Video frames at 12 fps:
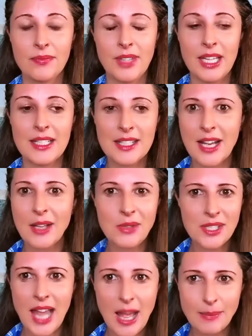It
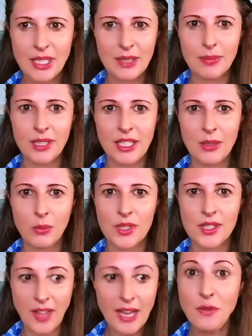sounds sappy, but it
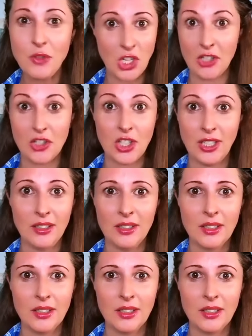was life-changing.